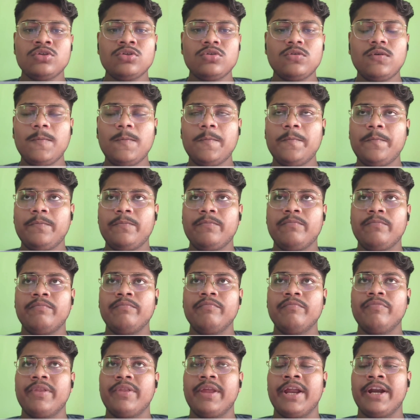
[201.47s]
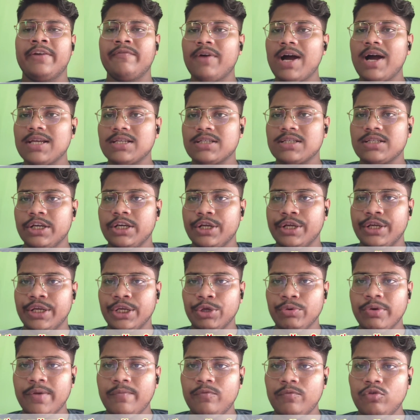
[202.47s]
So at first,
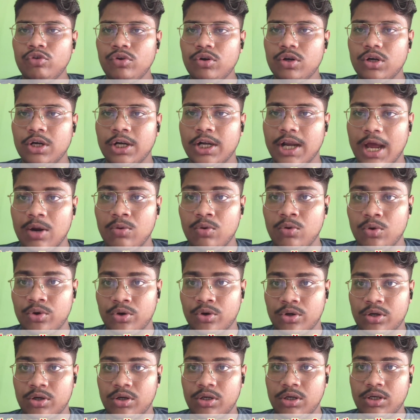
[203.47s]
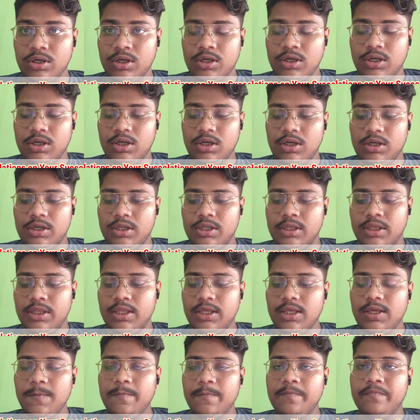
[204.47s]
you have to download
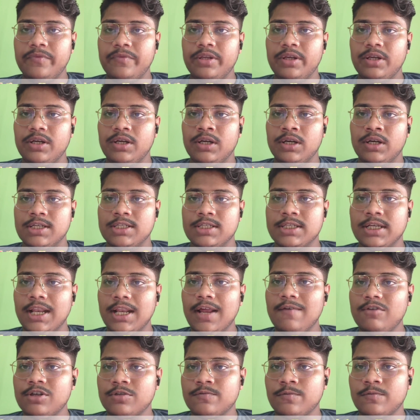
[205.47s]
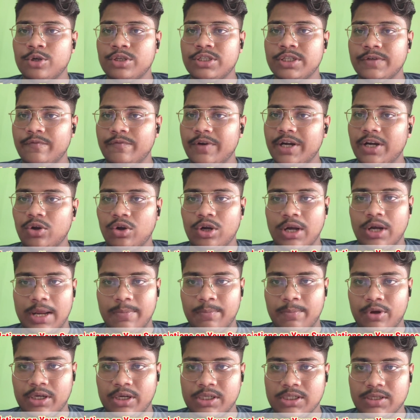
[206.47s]
the syllabus for GPET or
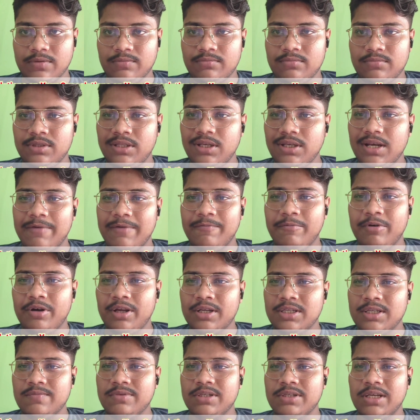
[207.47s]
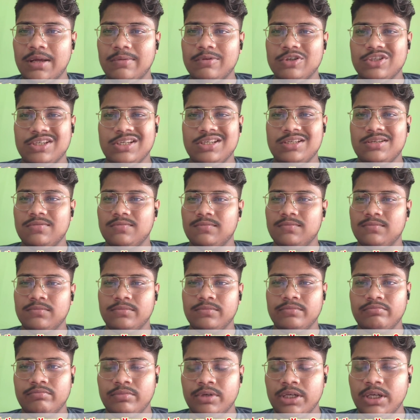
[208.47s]
NIPER exam. The NIPER exam syllabus is
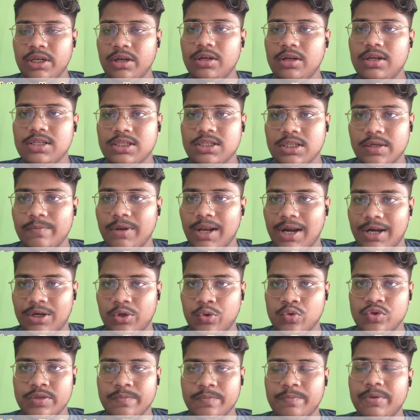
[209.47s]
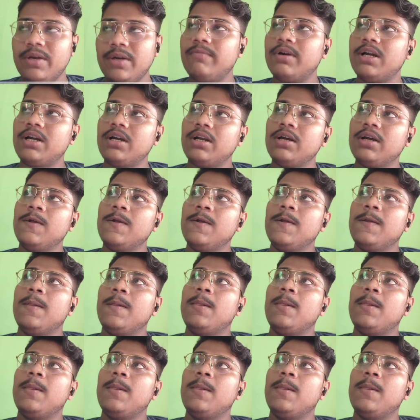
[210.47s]
nearly similar to GPET, but